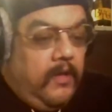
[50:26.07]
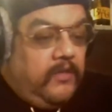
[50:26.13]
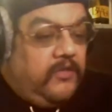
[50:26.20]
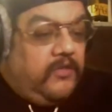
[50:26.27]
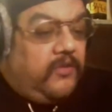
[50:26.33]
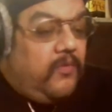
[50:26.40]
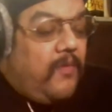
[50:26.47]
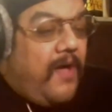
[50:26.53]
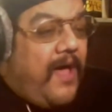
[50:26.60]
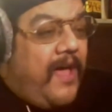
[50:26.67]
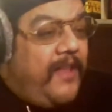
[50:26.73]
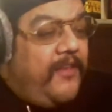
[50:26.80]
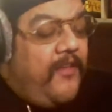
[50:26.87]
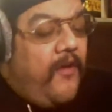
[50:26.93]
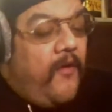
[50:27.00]
Do I
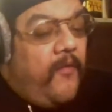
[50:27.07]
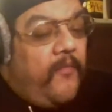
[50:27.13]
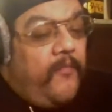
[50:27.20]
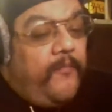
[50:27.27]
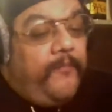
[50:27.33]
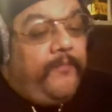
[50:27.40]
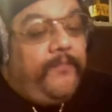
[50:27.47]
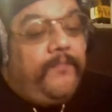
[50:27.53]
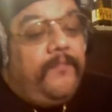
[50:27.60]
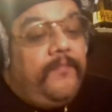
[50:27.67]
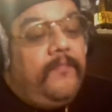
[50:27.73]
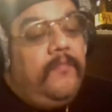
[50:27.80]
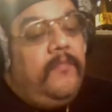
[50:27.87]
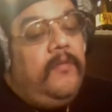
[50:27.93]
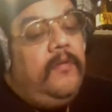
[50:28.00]
know
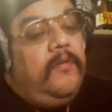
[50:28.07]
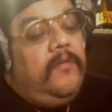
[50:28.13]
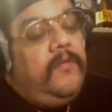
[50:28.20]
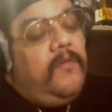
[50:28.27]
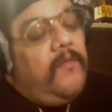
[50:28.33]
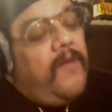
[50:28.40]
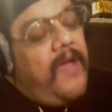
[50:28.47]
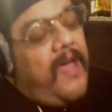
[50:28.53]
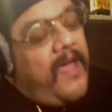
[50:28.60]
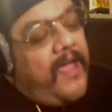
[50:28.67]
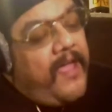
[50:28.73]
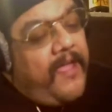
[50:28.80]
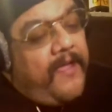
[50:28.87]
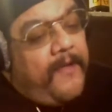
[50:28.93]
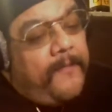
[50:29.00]
who I
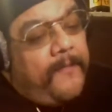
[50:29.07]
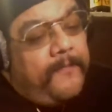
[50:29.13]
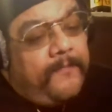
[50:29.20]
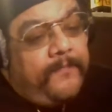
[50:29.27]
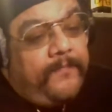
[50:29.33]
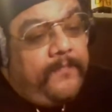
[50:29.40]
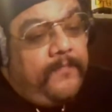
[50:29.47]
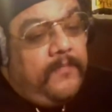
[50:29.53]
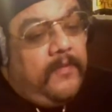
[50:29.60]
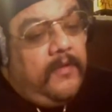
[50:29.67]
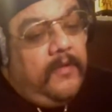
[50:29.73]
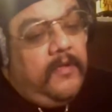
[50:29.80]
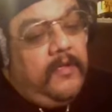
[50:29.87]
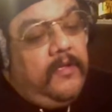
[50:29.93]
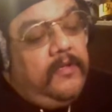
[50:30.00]

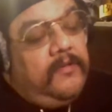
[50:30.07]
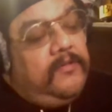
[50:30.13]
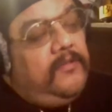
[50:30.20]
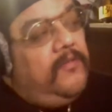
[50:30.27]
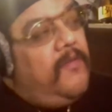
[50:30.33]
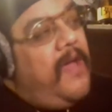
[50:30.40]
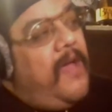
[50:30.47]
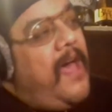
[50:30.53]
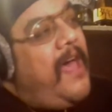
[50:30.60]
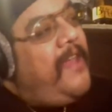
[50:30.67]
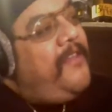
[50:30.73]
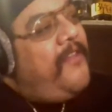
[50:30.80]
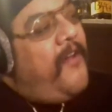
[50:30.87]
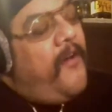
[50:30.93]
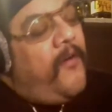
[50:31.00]
am? Do I
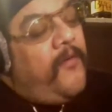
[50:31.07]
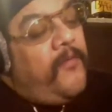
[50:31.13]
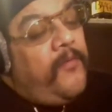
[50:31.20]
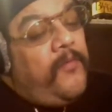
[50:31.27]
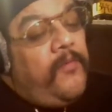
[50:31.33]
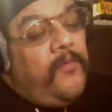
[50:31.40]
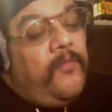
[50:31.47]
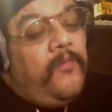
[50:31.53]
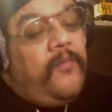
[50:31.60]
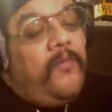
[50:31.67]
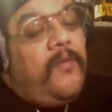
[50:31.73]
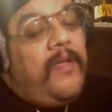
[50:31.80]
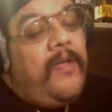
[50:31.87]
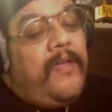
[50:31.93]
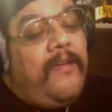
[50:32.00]
know
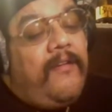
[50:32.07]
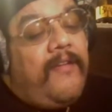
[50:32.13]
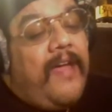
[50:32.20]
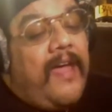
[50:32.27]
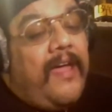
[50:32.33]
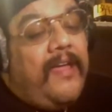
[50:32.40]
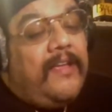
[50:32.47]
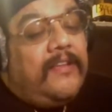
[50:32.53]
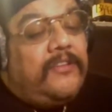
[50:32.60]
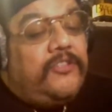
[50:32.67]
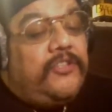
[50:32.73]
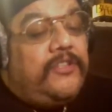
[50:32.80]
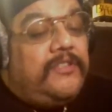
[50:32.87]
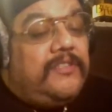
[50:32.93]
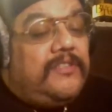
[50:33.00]
where I
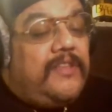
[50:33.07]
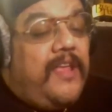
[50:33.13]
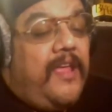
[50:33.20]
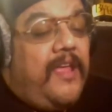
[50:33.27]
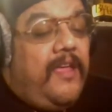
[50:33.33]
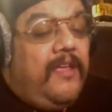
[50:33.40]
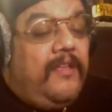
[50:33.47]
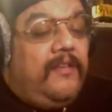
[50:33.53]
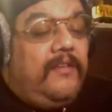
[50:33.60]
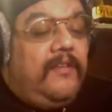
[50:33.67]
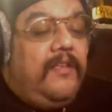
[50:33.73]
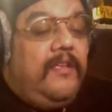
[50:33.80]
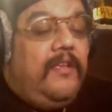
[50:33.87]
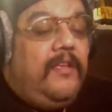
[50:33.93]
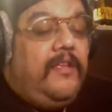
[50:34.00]
should
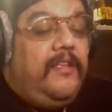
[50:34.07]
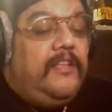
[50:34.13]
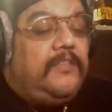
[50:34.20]
stand?